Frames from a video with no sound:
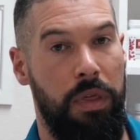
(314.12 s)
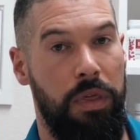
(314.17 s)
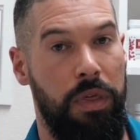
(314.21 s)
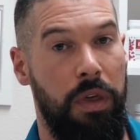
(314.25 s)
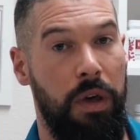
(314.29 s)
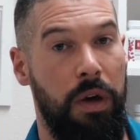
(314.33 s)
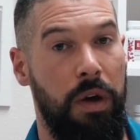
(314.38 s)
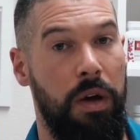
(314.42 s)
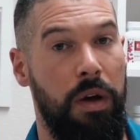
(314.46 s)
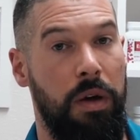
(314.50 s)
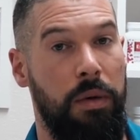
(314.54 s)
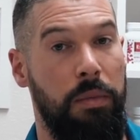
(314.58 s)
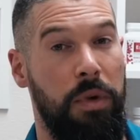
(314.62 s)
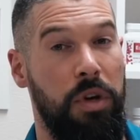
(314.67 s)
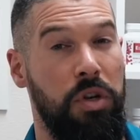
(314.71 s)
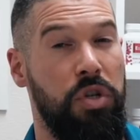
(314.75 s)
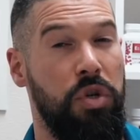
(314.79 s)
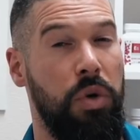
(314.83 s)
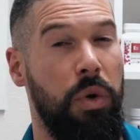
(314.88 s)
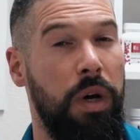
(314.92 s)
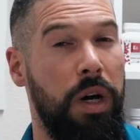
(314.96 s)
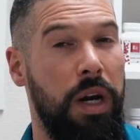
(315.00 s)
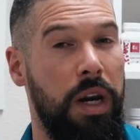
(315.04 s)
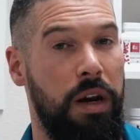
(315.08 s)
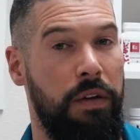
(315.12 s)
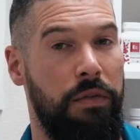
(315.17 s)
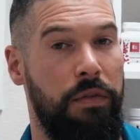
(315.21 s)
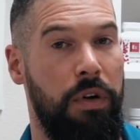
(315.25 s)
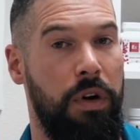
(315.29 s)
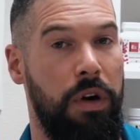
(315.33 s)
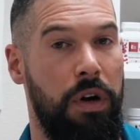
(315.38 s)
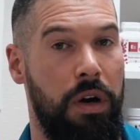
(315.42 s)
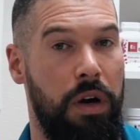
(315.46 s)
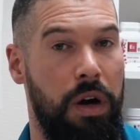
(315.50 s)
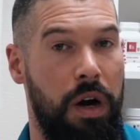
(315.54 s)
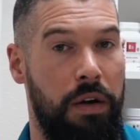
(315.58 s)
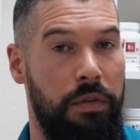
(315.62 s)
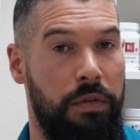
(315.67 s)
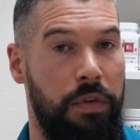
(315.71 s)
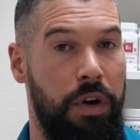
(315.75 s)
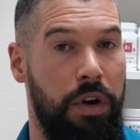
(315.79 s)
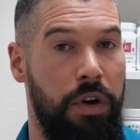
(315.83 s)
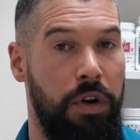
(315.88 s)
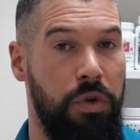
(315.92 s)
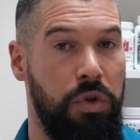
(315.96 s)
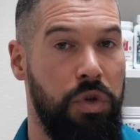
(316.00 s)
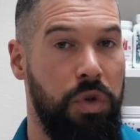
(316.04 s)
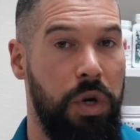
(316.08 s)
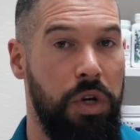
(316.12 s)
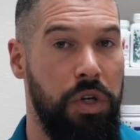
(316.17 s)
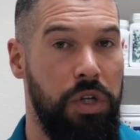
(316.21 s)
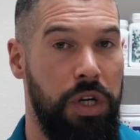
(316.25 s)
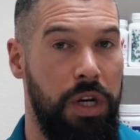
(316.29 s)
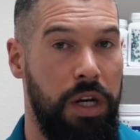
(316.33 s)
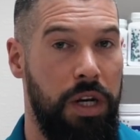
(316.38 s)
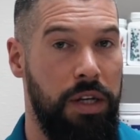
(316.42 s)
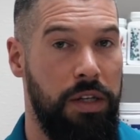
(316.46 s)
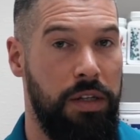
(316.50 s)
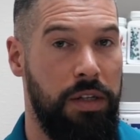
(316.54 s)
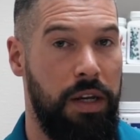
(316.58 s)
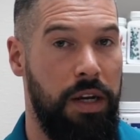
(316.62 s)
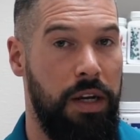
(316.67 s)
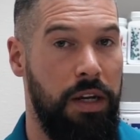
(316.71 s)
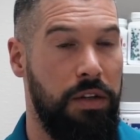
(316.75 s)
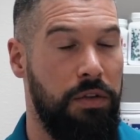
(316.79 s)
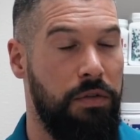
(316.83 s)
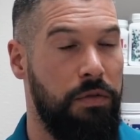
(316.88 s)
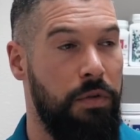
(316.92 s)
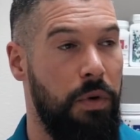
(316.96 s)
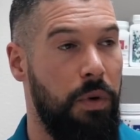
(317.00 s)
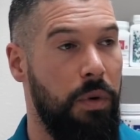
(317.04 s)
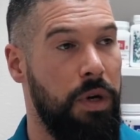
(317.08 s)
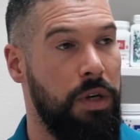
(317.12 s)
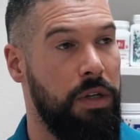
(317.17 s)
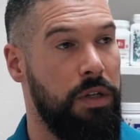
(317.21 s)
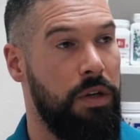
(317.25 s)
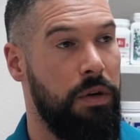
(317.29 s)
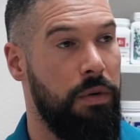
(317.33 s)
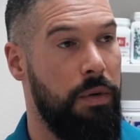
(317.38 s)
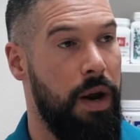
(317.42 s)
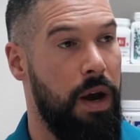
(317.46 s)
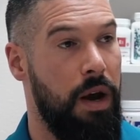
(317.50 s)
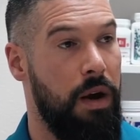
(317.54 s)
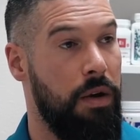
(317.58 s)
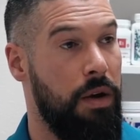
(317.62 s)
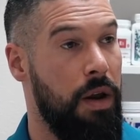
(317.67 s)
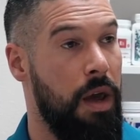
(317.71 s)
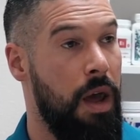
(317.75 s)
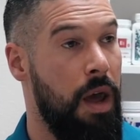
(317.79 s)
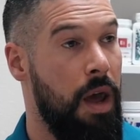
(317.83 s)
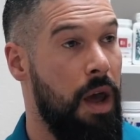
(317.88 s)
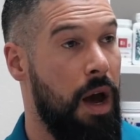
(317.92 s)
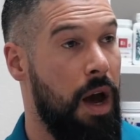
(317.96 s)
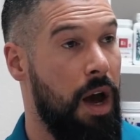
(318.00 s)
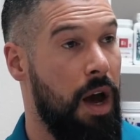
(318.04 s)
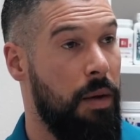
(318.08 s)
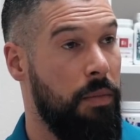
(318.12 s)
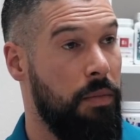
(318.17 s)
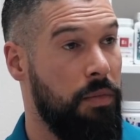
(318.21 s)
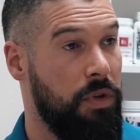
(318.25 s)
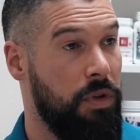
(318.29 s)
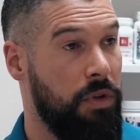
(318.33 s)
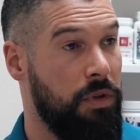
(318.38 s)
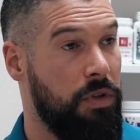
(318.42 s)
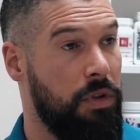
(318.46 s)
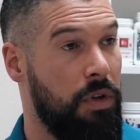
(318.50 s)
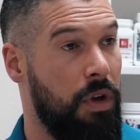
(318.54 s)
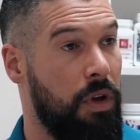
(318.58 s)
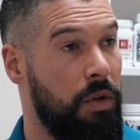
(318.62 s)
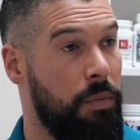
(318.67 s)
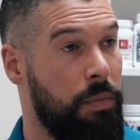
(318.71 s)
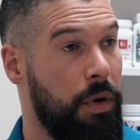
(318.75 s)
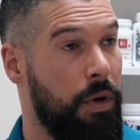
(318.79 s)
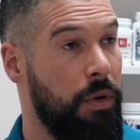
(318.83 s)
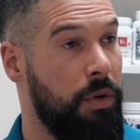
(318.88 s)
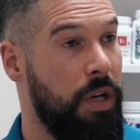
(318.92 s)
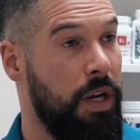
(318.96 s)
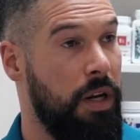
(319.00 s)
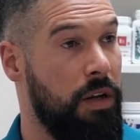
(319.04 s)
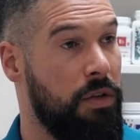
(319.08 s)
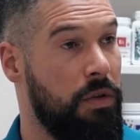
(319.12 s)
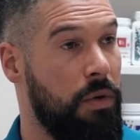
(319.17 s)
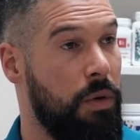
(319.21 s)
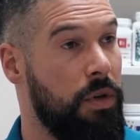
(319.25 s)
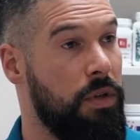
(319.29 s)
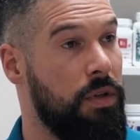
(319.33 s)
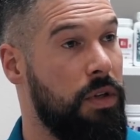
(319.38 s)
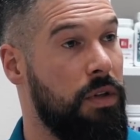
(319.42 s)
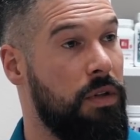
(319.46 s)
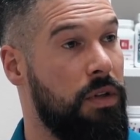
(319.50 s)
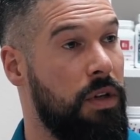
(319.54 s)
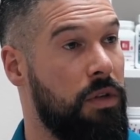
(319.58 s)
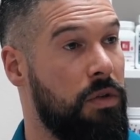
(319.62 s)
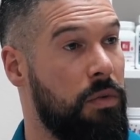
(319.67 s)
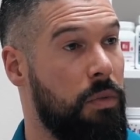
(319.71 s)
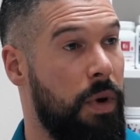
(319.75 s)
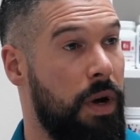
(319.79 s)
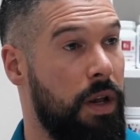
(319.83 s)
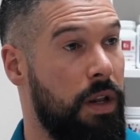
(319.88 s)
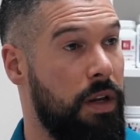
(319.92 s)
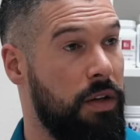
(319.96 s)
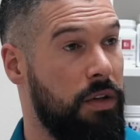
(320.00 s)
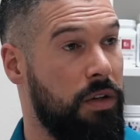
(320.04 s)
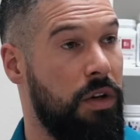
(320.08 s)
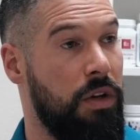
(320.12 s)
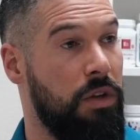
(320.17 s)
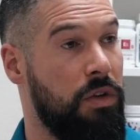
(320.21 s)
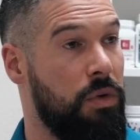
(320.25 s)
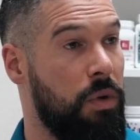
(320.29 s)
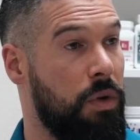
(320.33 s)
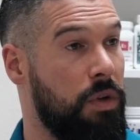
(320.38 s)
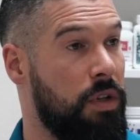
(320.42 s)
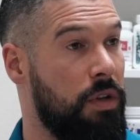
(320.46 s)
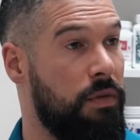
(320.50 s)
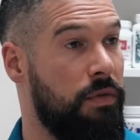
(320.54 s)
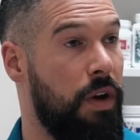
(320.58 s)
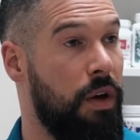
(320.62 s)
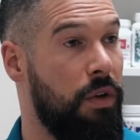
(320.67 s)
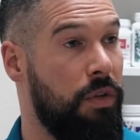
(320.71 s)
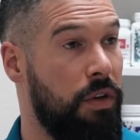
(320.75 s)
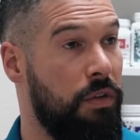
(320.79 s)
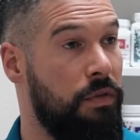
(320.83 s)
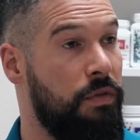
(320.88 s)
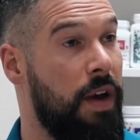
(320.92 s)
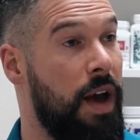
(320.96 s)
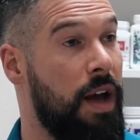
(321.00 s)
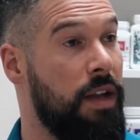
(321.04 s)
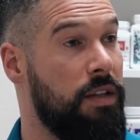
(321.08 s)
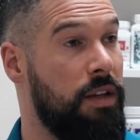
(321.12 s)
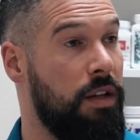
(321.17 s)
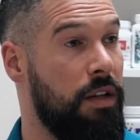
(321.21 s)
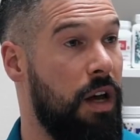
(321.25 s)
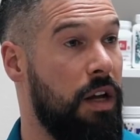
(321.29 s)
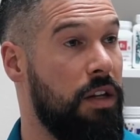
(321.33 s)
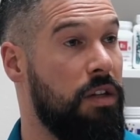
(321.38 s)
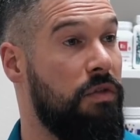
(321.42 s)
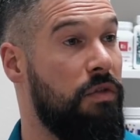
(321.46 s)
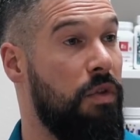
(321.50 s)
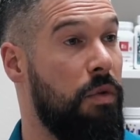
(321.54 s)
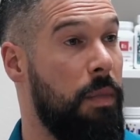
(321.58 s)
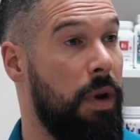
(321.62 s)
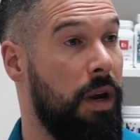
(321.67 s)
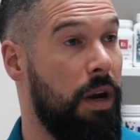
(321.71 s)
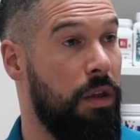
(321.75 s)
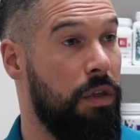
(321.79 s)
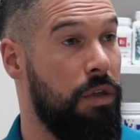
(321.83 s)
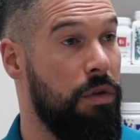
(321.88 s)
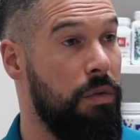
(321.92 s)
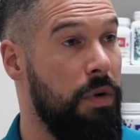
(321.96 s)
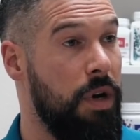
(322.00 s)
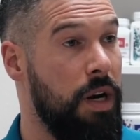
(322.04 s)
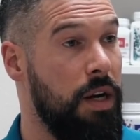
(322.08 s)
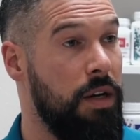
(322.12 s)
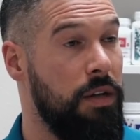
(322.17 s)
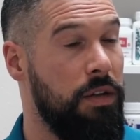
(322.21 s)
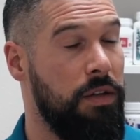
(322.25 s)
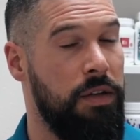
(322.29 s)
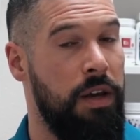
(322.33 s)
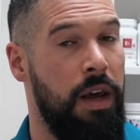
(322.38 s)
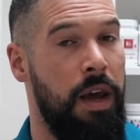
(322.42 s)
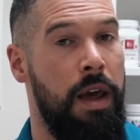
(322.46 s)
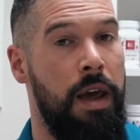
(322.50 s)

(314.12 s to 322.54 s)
the majority of her nutrition is focused around solid protein sources, as well as good sources of healthy fats and lots of omega-3s.